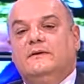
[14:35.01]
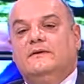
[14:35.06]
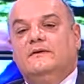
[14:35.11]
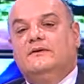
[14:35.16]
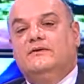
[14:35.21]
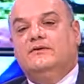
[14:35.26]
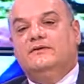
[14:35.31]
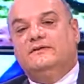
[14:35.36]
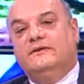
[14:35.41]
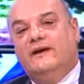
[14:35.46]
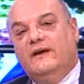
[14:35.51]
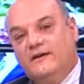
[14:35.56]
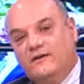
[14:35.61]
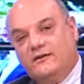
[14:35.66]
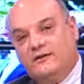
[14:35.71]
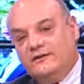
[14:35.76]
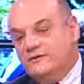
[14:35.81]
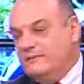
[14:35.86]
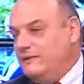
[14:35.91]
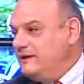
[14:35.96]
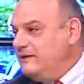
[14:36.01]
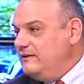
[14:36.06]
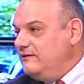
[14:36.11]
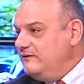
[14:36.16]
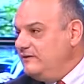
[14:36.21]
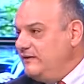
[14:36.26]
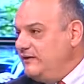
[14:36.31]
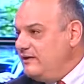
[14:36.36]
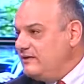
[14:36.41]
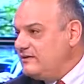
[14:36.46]
the return on the money
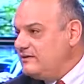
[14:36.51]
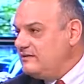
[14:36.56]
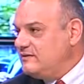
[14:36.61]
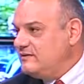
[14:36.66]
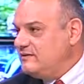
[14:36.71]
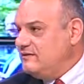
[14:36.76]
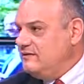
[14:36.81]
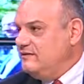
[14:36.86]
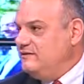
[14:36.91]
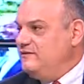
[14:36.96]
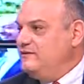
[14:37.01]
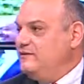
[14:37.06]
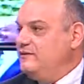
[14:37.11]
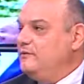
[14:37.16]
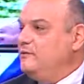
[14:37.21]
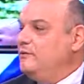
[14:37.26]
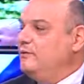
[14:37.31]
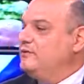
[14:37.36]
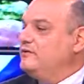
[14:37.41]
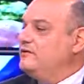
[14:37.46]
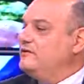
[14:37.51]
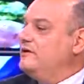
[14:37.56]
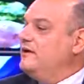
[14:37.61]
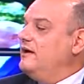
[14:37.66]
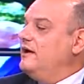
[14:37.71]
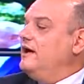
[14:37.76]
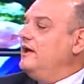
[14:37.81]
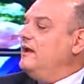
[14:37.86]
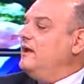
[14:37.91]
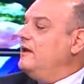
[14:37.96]
fast, if he wants
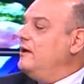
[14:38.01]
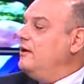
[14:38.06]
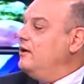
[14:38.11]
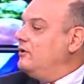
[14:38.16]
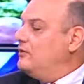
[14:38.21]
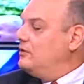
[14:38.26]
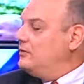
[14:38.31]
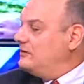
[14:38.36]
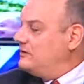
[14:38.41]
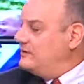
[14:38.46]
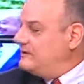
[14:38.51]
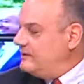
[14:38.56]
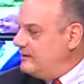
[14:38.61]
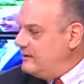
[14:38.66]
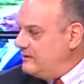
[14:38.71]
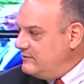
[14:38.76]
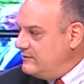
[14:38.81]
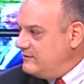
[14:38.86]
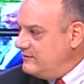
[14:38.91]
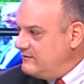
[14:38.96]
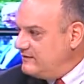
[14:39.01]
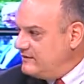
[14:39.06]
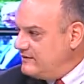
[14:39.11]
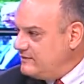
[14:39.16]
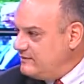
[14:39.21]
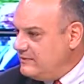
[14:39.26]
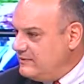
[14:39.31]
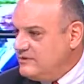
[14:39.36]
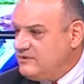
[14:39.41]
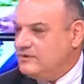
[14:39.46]
a long-term
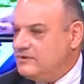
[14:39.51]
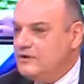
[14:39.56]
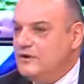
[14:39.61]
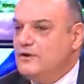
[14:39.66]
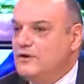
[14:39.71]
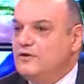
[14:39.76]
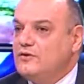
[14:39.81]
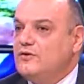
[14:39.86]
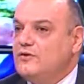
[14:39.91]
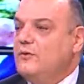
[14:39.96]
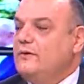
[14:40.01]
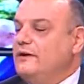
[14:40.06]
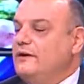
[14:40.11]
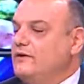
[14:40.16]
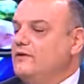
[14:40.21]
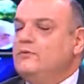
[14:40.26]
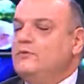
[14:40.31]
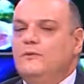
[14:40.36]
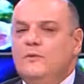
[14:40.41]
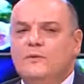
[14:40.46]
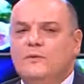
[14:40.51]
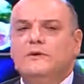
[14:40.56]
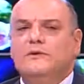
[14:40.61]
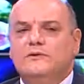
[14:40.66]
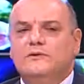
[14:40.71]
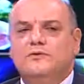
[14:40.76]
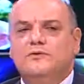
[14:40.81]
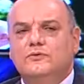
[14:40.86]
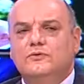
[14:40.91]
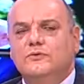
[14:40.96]
investment, so yes, we
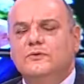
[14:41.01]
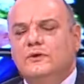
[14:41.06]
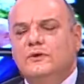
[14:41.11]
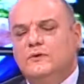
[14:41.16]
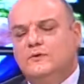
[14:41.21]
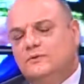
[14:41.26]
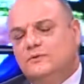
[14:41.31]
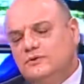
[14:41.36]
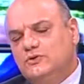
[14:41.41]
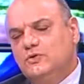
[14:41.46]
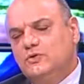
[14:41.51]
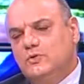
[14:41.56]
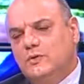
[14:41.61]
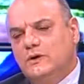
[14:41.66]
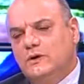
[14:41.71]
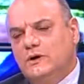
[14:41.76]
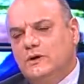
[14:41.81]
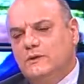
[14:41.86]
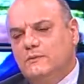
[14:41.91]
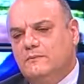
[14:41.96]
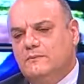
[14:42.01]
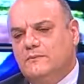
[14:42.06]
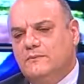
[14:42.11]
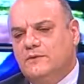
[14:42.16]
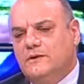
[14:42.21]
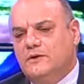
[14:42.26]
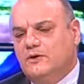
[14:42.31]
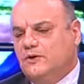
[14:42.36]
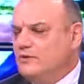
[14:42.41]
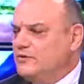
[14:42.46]

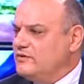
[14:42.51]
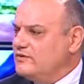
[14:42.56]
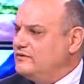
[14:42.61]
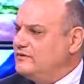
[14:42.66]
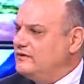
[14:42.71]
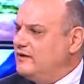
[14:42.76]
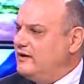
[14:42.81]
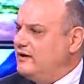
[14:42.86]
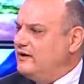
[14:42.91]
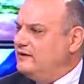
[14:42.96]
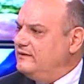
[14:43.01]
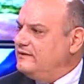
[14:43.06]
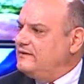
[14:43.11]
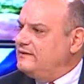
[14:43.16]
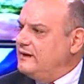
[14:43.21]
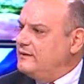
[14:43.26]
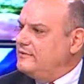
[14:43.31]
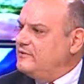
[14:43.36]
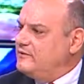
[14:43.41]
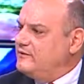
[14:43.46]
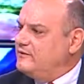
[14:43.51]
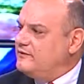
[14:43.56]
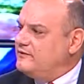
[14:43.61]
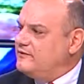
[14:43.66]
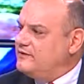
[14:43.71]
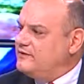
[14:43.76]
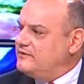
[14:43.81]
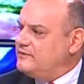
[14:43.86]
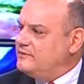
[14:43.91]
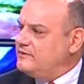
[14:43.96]
do consider other types of
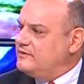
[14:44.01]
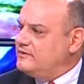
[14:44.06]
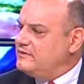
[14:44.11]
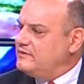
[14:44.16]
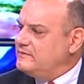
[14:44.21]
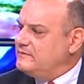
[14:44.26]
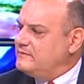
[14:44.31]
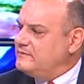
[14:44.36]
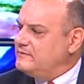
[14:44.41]
investments.